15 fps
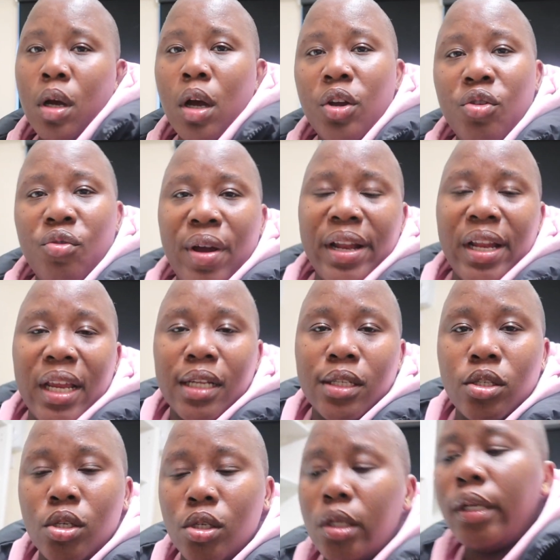Are you ready
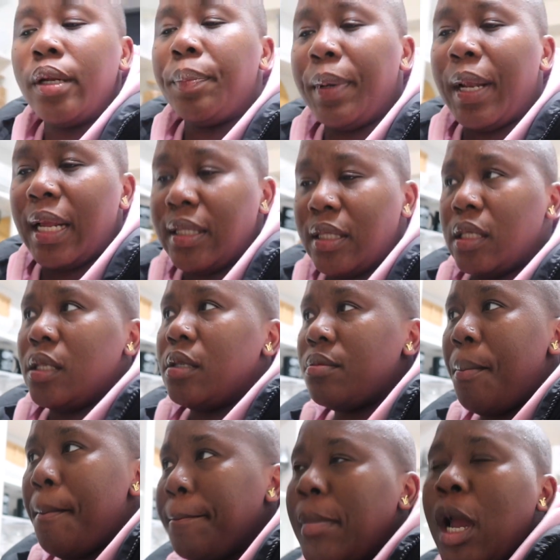to do the planting?
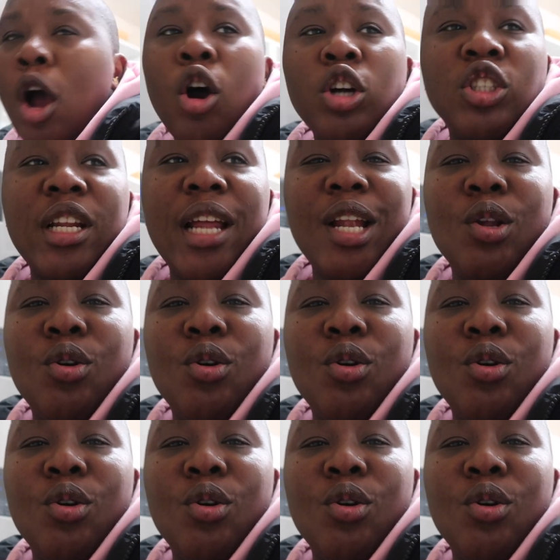Oh, Jordan,